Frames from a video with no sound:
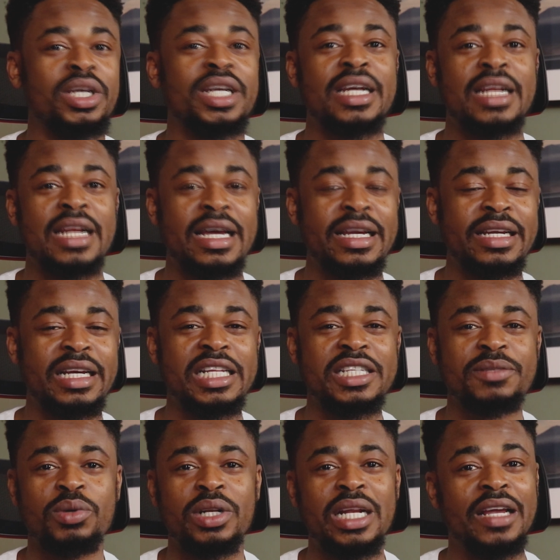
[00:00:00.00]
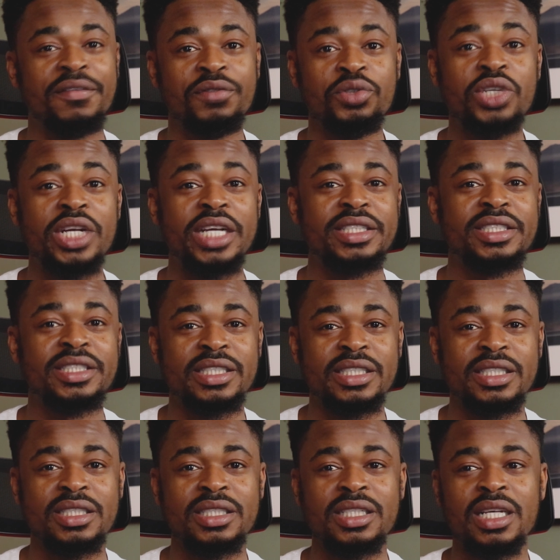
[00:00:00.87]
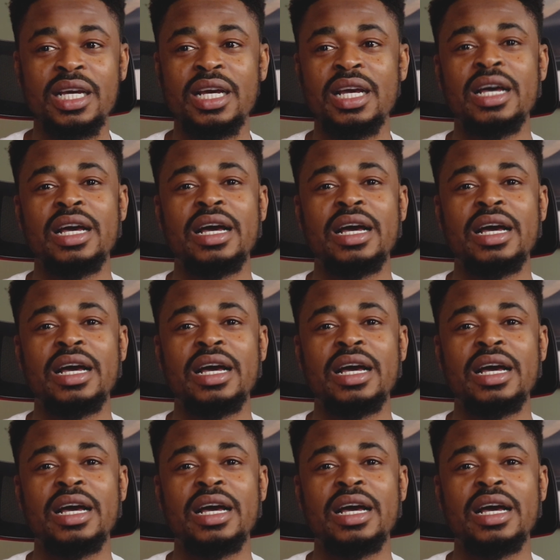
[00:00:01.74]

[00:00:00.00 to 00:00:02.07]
to a client, more like video editing,